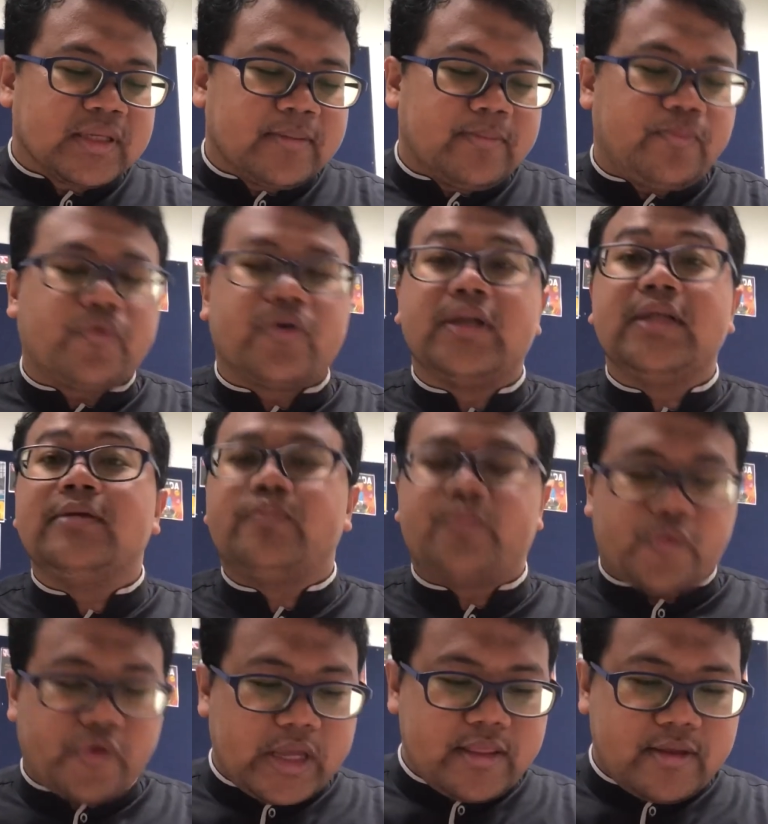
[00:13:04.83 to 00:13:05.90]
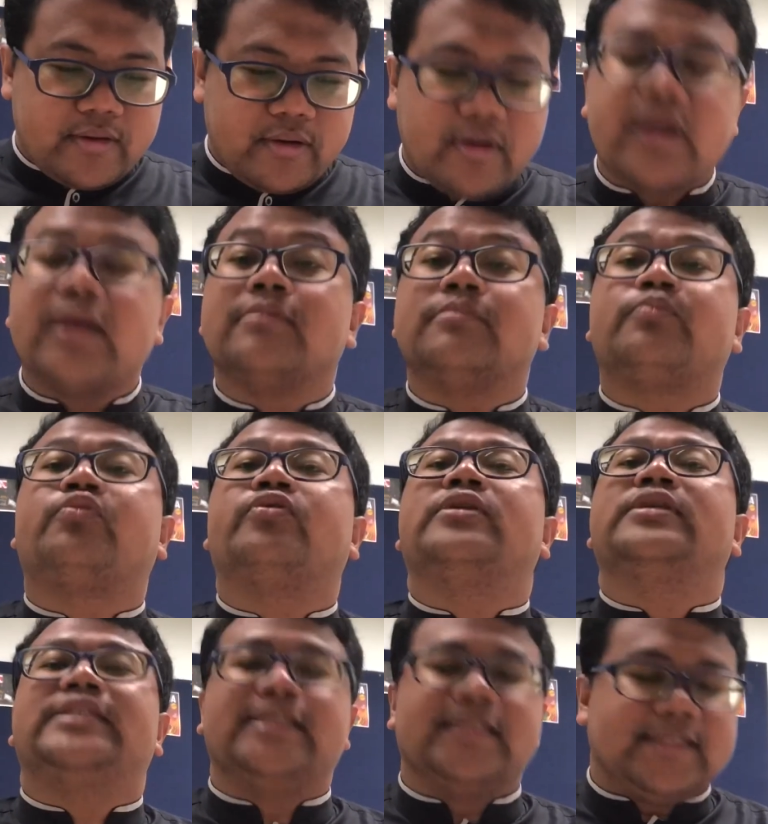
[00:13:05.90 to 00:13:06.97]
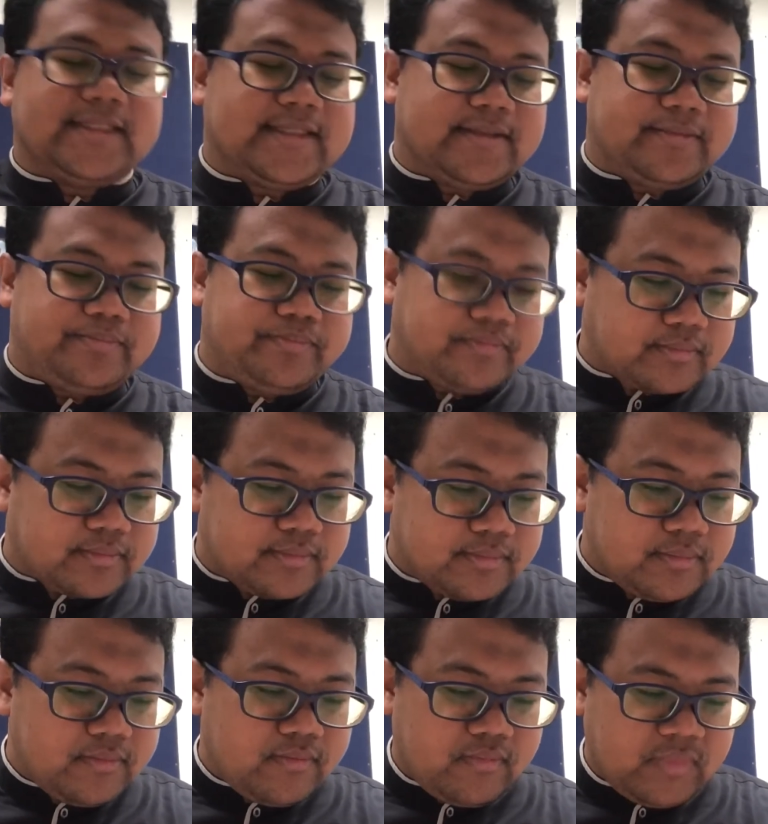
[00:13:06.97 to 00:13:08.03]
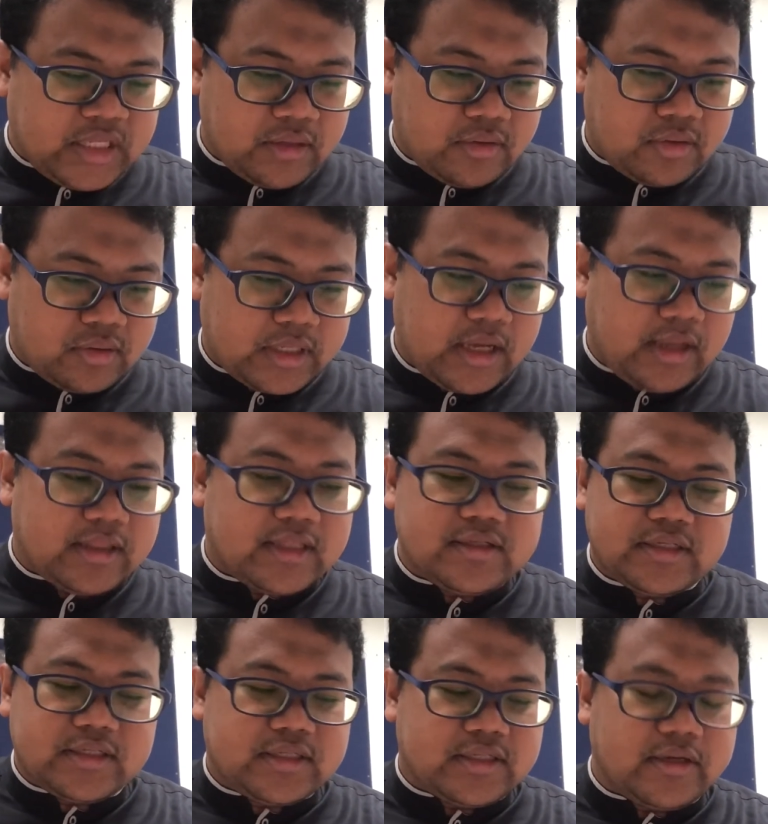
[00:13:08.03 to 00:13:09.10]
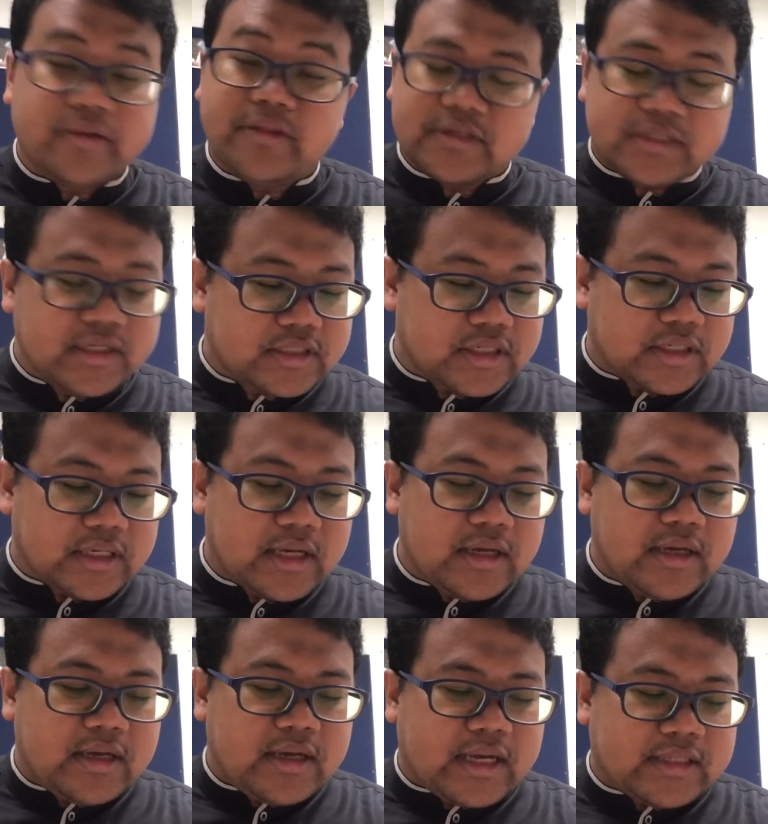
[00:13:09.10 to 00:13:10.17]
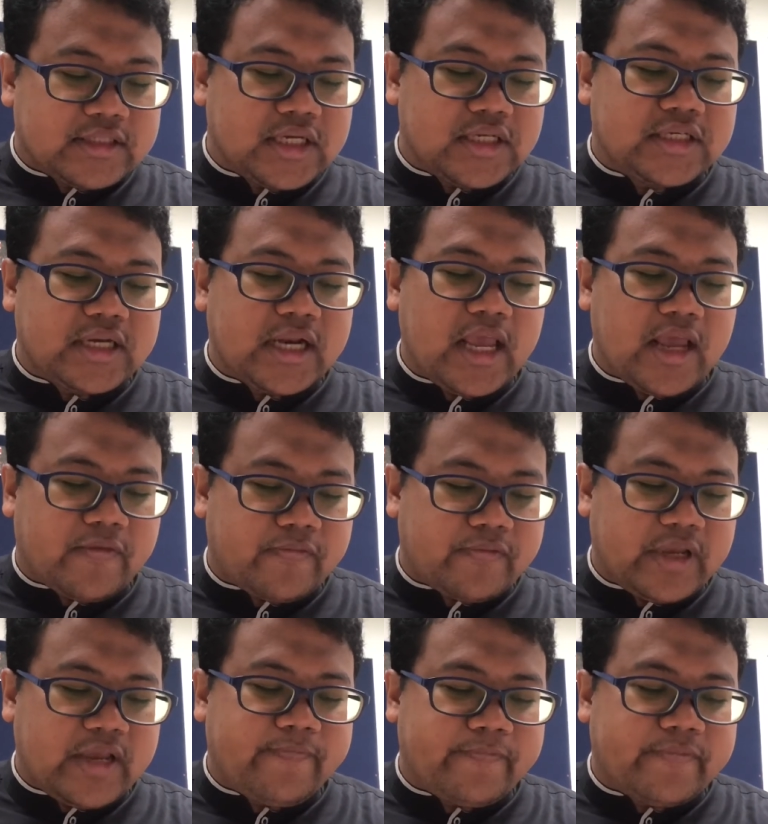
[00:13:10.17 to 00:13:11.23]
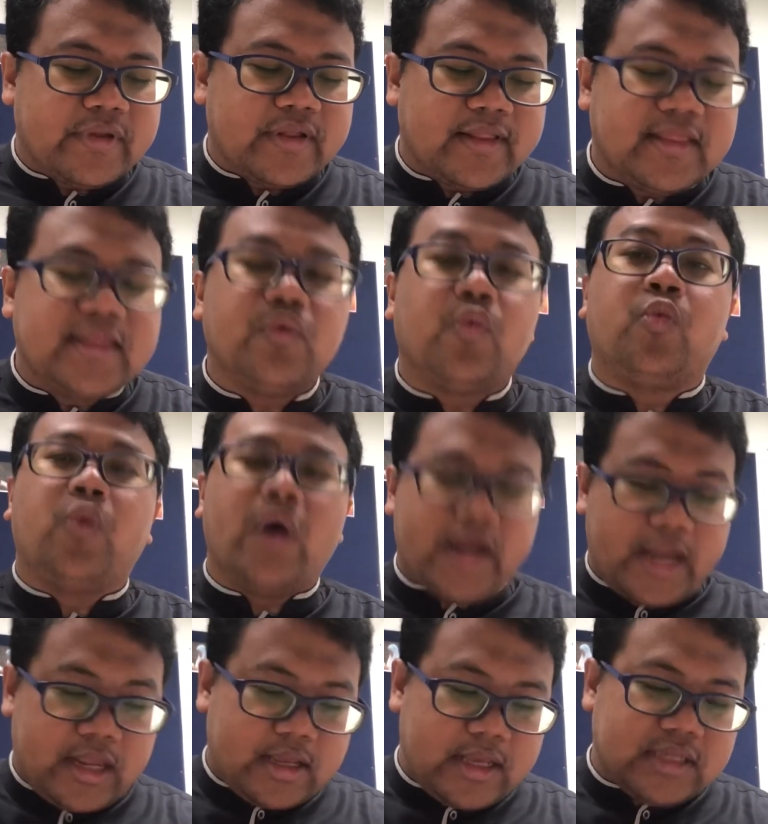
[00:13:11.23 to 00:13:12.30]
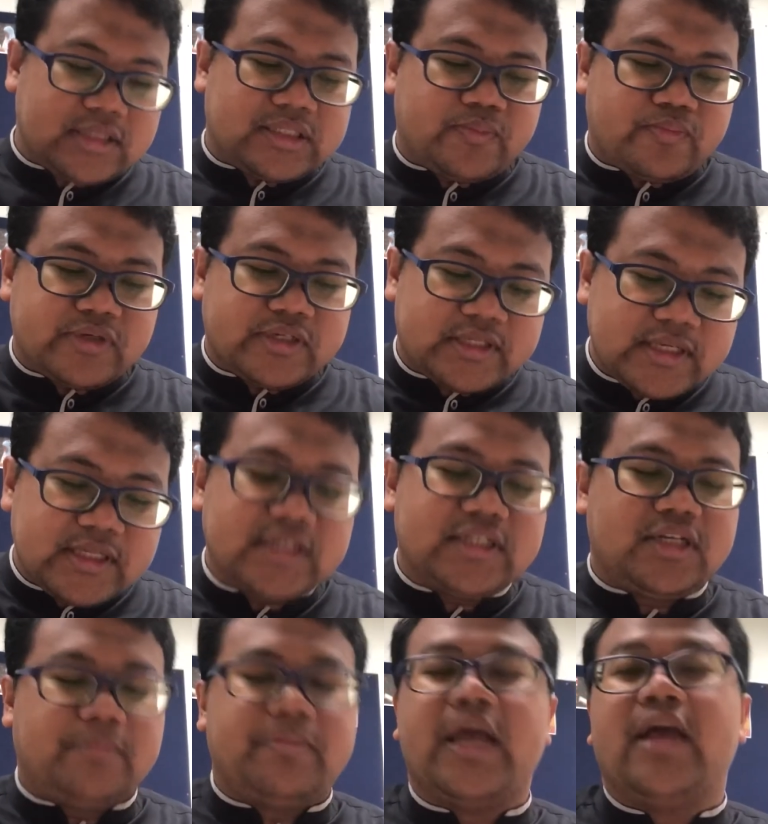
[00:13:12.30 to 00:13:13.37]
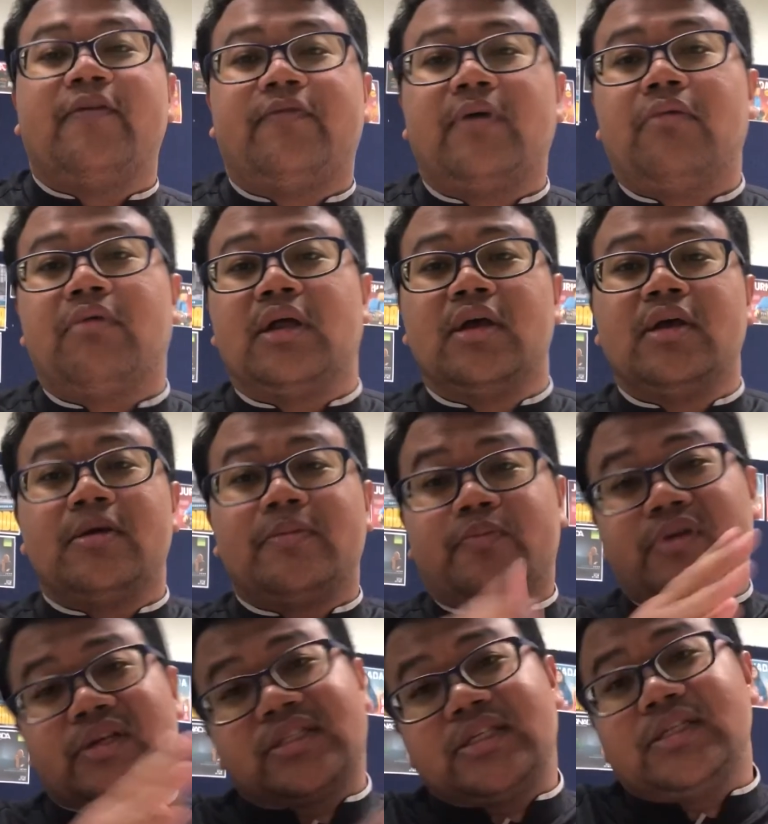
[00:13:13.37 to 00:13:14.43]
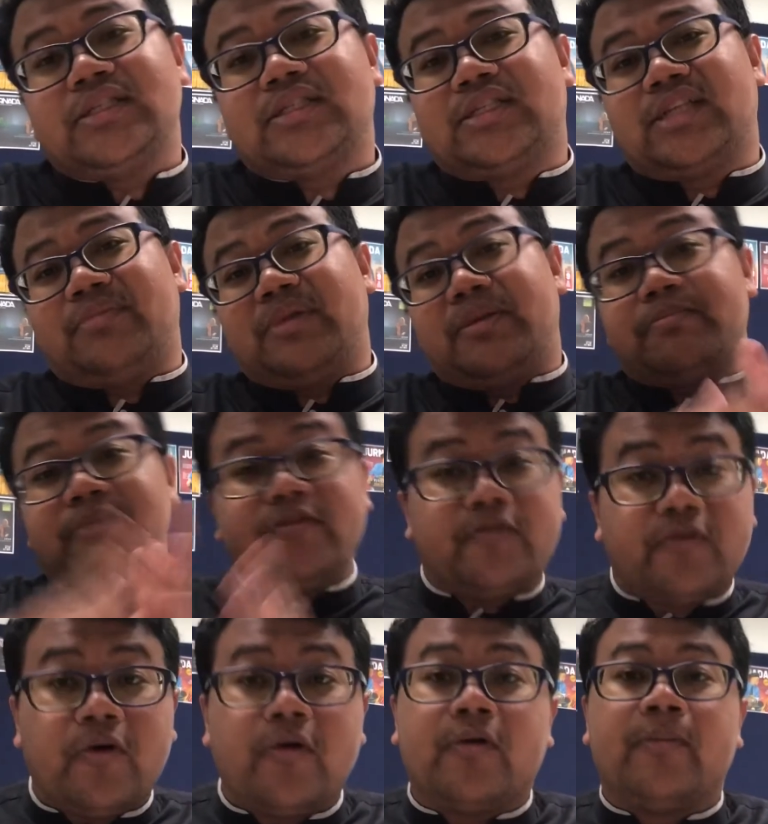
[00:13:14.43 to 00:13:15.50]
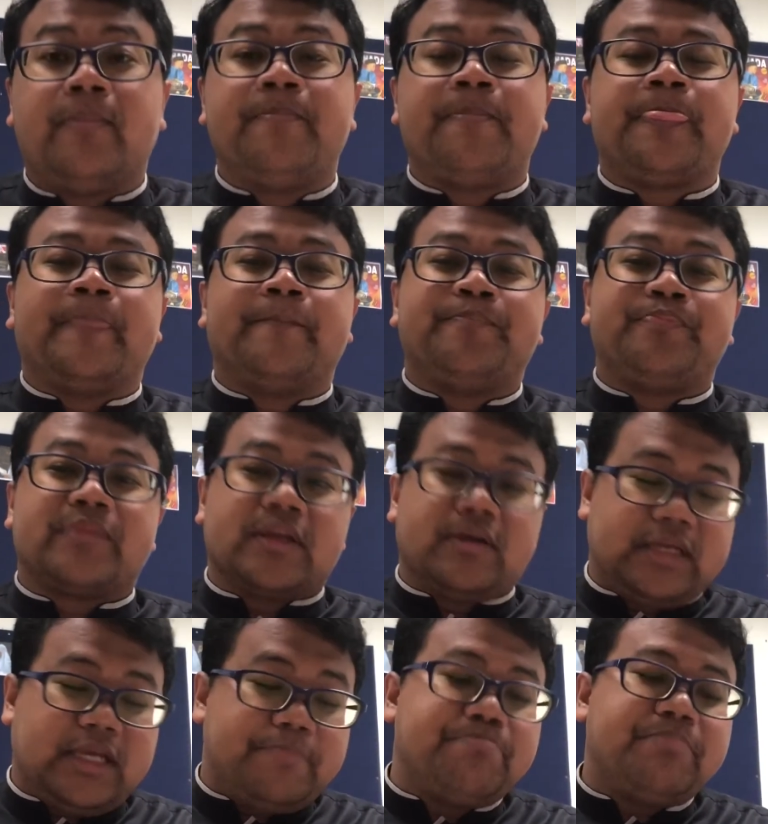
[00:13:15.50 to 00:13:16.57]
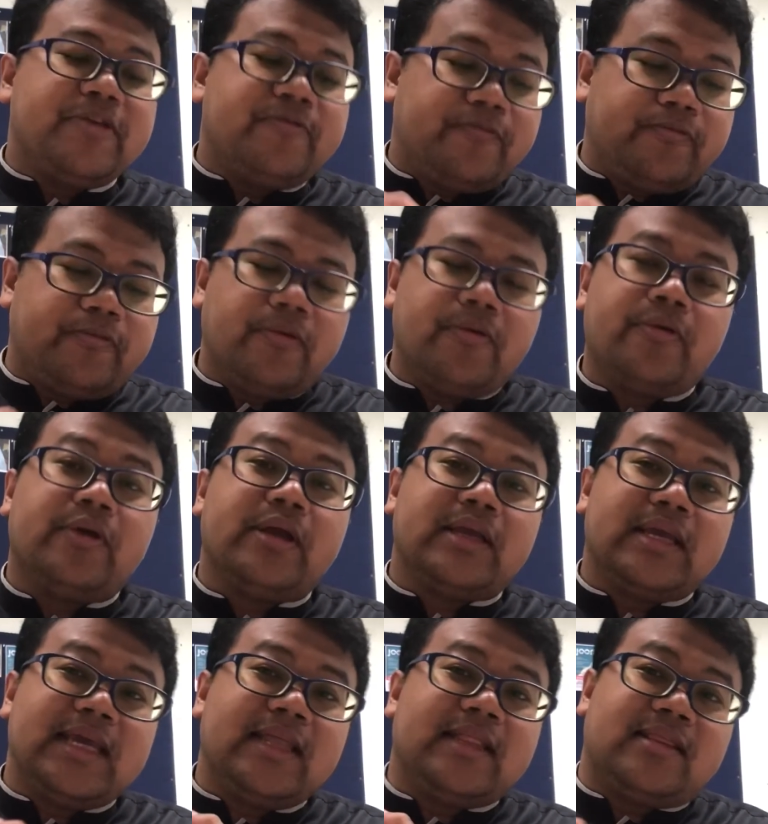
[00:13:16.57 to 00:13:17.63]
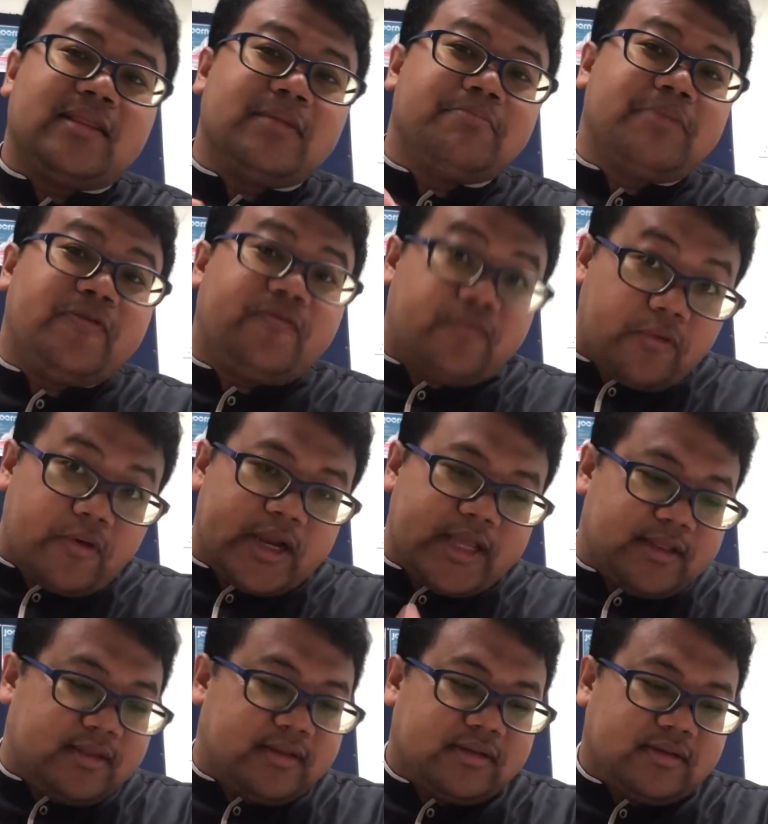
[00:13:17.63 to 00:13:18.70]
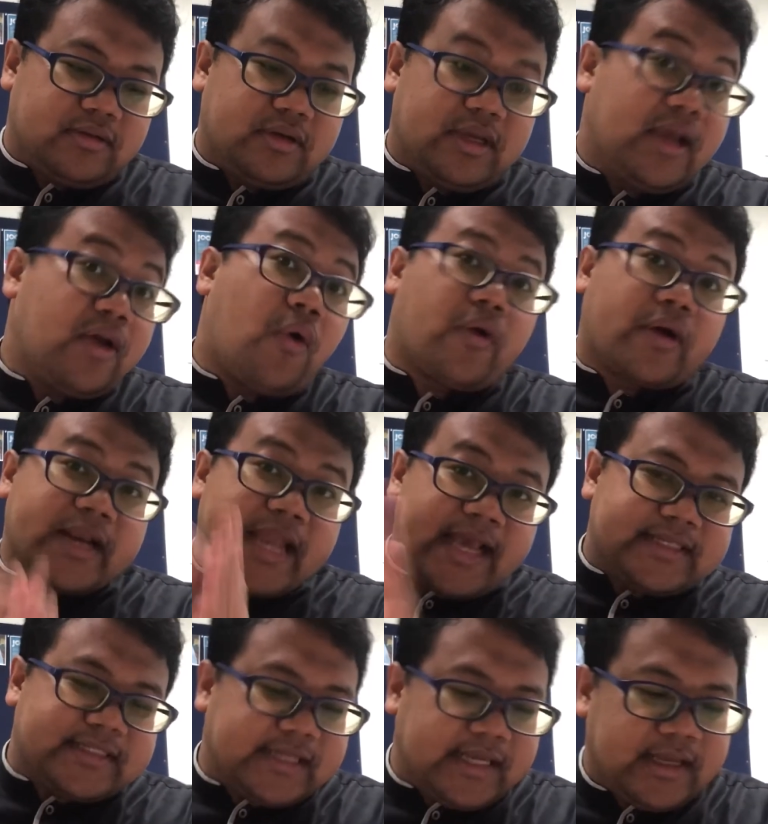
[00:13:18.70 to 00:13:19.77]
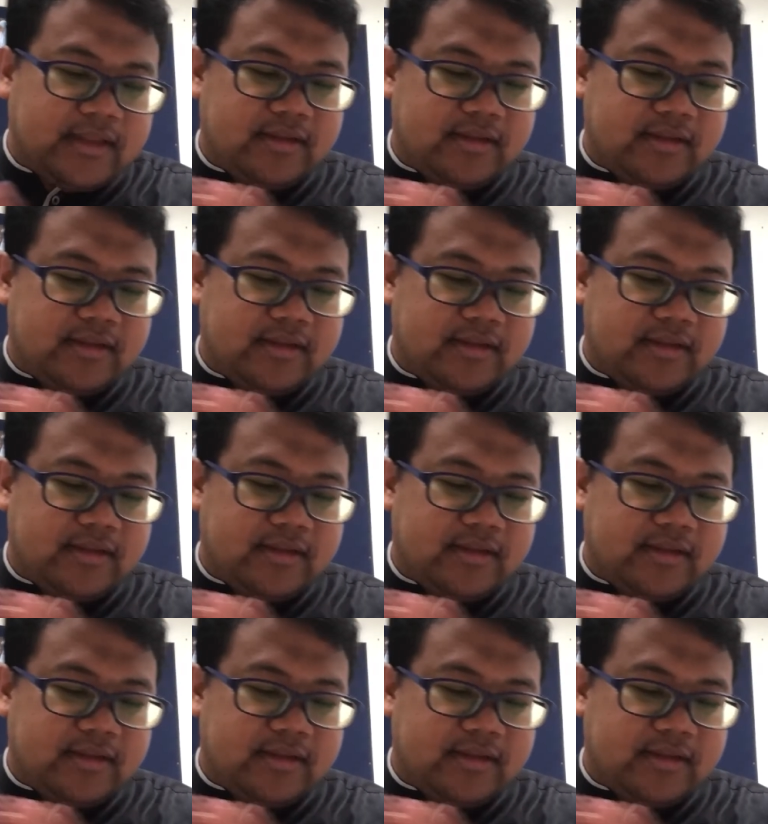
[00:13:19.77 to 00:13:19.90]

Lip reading: Pretty, prettier, and prettiest. Okay, this is another section. And section F, if the Y is preceded by a vowel, preceded means before, okay, before it, okay, or next it